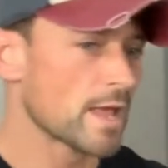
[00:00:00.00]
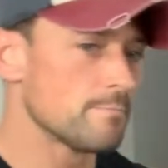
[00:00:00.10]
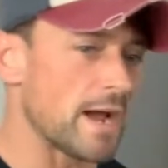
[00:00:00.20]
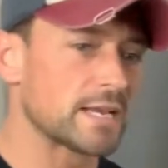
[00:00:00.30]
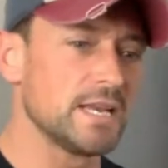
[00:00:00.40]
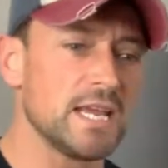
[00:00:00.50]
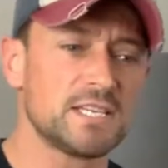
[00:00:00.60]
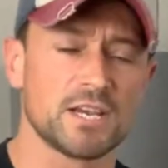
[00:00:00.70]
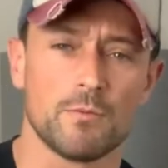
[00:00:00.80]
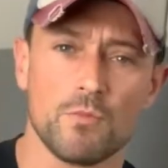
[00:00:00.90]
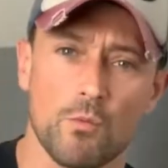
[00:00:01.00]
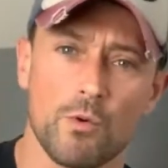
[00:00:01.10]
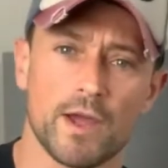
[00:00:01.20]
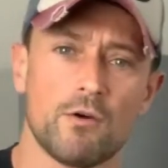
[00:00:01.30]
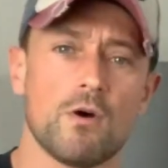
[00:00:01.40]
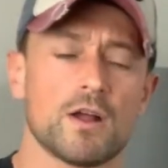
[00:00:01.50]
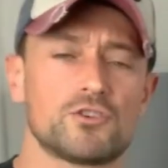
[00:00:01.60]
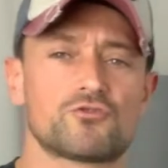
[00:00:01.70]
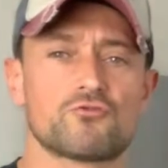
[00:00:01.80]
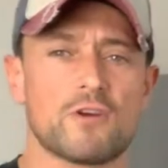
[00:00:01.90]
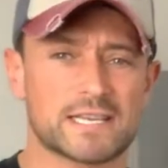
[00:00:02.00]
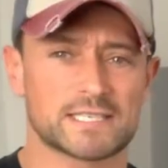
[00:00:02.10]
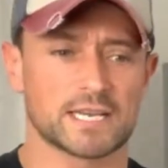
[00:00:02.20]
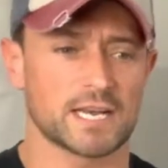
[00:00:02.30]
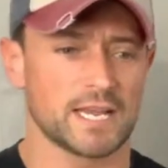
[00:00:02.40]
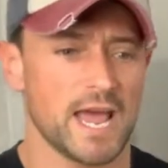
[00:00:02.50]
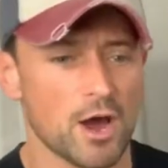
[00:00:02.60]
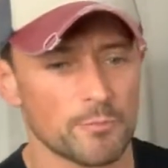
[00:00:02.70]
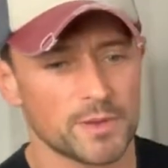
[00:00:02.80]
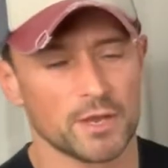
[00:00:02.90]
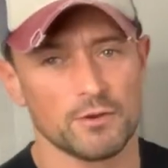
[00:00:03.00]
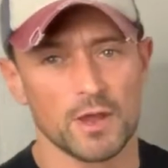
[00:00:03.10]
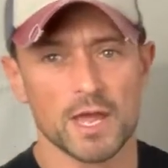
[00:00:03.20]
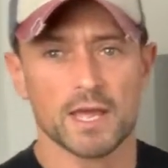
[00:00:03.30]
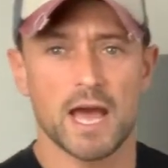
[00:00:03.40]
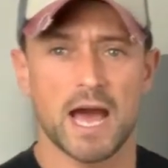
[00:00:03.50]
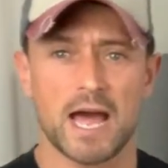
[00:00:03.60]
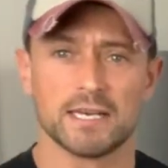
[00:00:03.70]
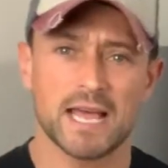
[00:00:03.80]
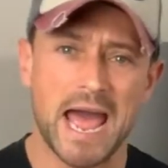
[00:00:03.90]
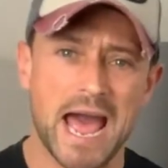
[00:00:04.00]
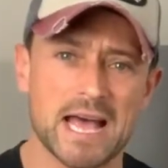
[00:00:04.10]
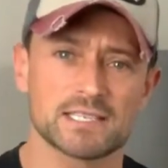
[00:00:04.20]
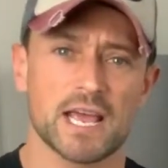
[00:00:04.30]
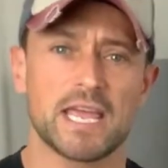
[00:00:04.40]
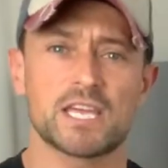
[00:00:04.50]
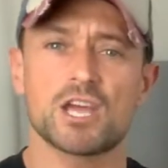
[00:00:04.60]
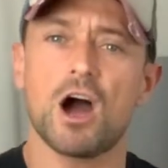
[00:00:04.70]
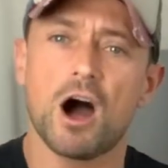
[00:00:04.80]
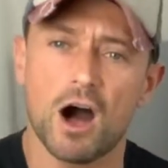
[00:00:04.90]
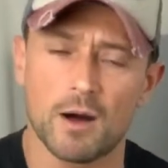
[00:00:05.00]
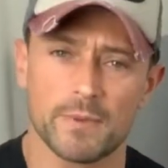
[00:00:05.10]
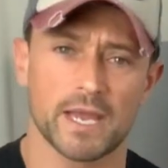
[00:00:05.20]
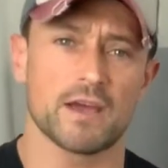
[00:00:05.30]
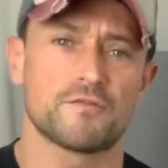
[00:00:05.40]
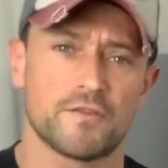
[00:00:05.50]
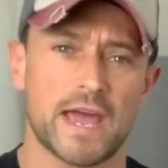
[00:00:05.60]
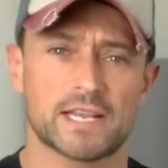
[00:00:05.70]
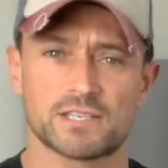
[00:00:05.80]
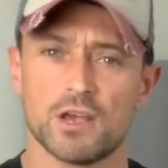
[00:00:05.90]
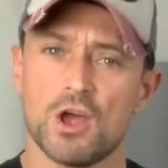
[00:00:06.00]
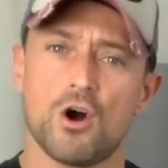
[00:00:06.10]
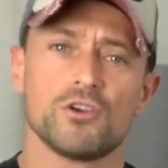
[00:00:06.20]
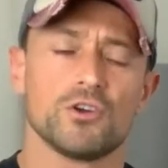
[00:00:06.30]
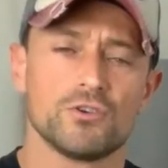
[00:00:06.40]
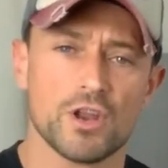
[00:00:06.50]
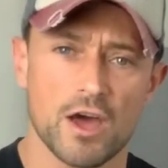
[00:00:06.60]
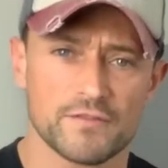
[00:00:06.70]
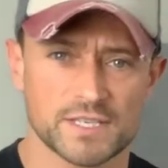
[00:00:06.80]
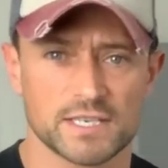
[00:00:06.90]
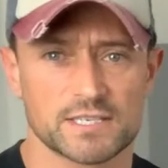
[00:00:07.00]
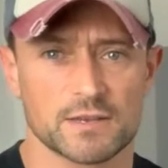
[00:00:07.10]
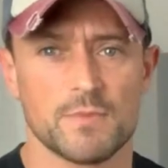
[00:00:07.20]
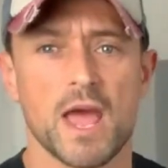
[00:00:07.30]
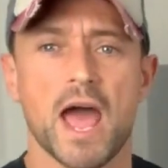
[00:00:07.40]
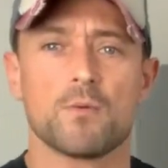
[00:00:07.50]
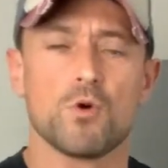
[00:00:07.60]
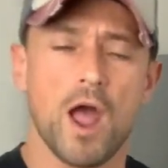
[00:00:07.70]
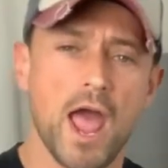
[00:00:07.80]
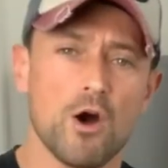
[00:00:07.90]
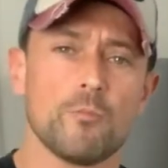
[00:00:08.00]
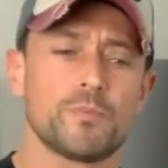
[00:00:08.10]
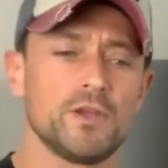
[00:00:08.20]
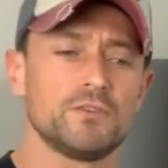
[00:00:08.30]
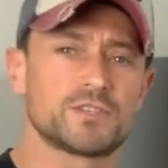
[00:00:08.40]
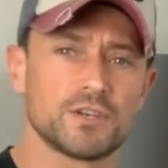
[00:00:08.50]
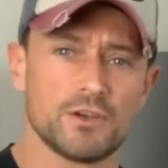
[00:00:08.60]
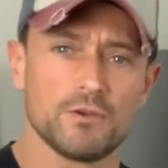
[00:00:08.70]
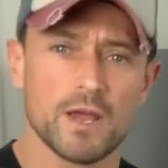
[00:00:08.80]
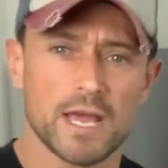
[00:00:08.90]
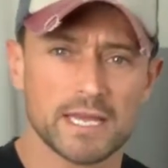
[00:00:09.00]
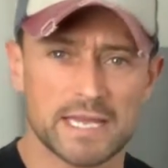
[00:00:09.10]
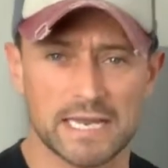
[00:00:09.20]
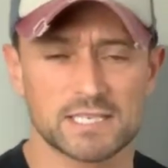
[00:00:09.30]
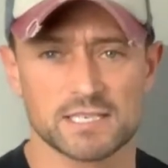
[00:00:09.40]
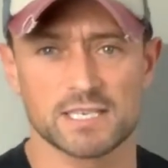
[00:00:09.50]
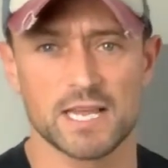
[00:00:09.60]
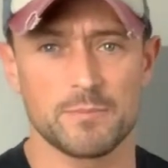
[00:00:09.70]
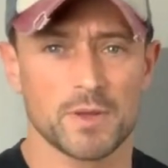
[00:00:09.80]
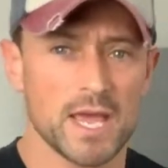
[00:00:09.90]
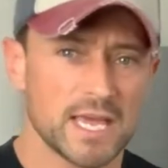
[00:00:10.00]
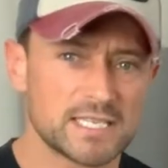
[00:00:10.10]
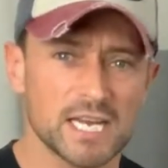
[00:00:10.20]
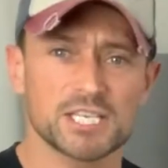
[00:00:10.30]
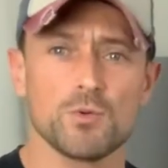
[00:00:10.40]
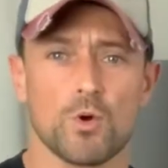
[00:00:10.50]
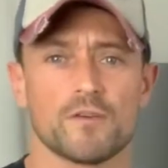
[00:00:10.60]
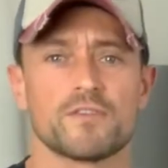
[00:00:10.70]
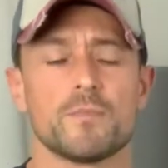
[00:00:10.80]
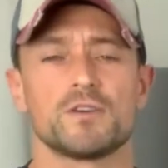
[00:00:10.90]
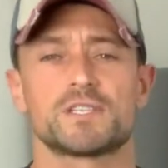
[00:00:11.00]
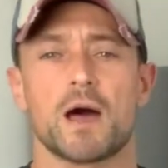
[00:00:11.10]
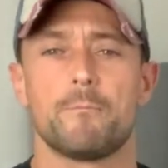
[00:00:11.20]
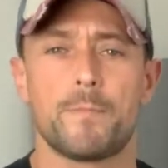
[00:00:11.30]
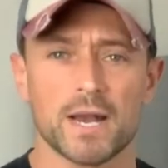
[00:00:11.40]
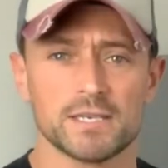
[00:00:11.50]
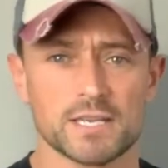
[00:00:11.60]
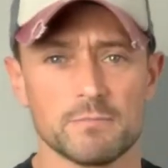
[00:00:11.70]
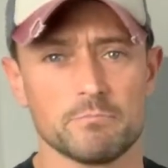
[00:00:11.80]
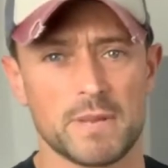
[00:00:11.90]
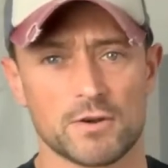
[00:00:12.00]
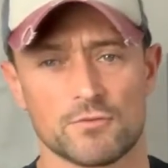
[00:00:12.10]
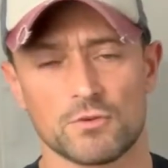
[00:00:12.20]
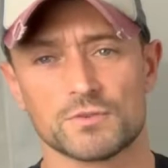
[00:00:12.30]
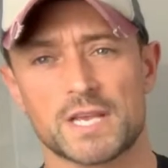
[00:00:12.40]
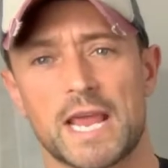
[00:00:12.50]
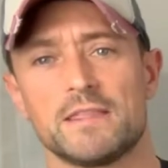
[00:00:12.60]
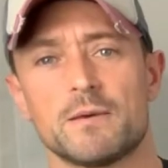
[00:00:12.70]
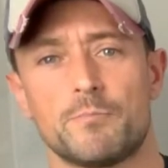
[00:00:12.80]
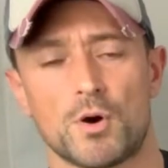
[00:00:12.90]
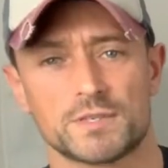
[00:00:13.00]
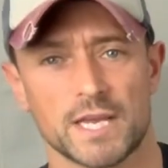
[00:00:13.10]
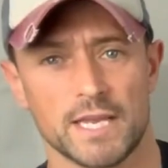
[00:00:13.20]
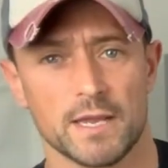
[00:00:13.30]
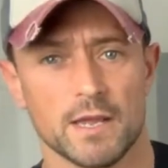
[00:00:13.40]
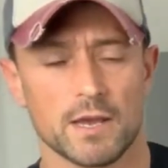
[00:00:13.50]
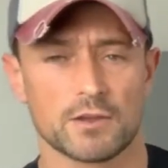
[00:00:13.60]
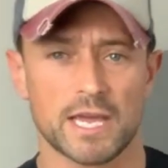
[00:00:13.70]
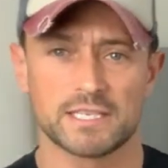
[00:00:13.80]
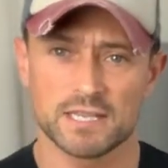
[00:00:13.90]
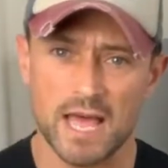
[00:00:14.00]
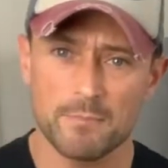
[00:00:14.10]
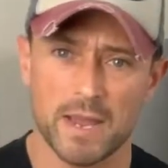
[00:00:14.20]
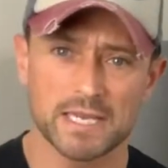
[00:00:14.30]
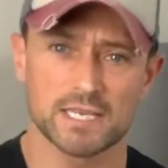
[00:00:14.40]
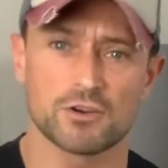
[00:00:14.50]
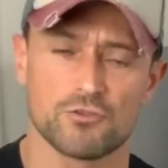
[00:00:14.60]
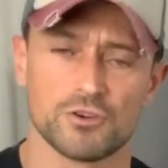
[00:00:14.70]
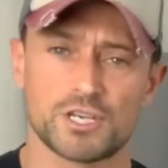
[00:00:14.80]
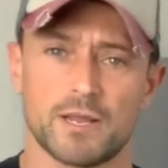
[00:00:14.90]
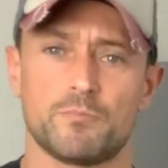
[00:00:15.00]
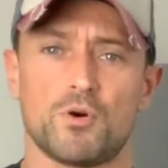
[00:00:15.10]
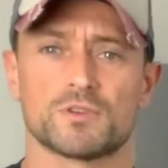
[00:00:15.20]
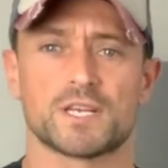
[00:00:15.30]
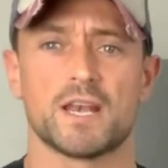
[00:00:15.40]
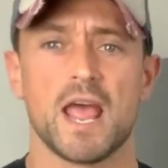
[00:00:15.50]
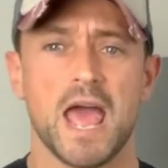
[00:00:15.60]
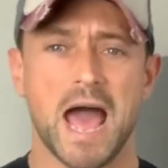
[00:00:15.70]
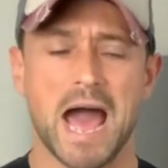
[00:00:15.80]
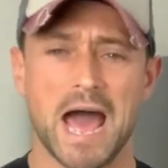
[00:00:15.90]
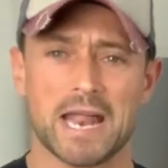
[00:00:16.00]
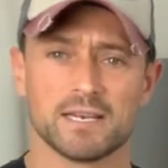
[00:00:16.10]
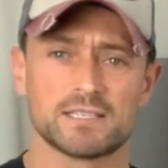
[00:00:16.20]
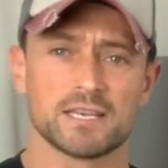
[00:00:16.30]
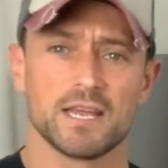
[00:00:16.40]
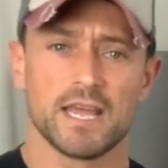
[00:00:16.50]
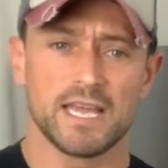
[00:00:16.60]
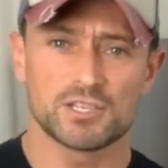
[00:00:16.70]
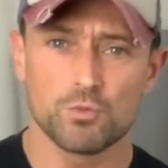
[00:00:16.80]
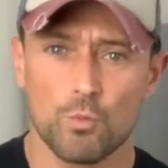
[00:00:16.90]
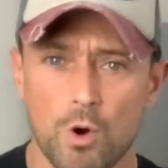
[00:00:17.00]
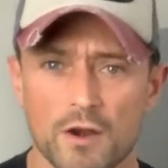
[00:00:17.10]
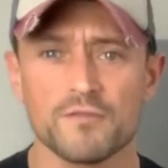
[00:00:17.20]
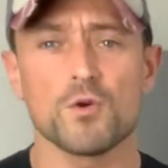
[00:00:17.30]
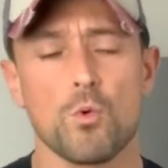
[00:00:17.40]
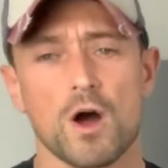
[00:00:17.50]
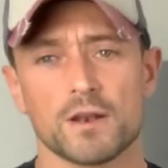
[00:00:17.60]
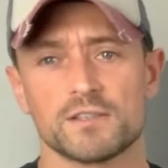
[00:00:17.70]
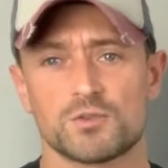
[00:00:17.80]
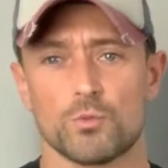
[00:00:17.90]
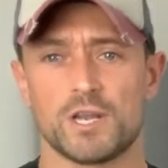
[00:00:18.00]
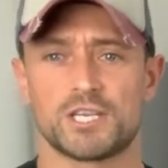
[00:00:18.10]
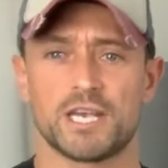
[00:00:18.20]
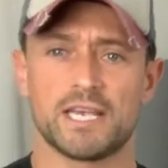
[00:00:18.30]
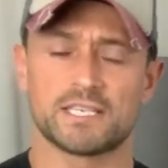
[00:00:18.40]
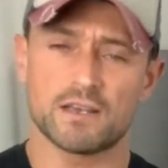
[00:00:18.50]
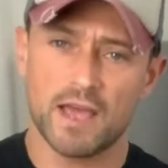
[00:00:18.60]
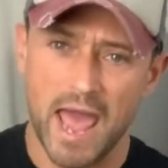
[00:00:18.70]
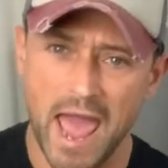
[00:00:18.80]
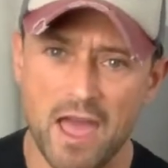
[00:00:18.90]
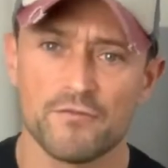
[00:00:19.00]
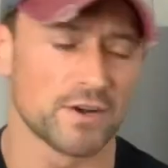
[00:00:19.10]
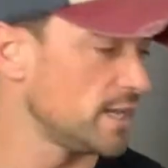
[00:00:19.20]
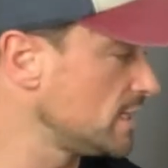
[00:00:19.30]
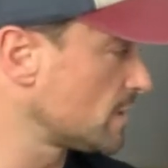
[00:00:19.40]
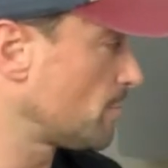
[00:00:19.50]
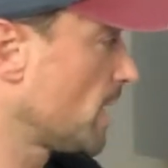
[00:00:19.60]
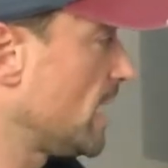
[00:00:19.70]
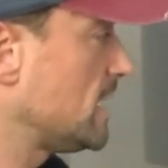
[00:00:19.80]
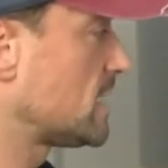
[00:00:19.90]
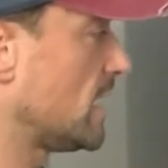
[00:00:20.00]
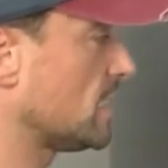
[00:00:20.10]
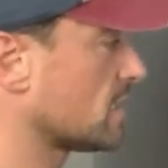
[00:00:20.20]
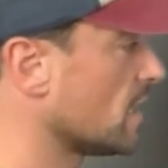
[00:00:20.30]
Magnesium will drastically help you and has a calming effect on your nervous system and will help you to get to sleep. It's actually one of the most abundant minerals in the body. Okay, so that makes it crucially important. And it's one of the ones which is heavily depleted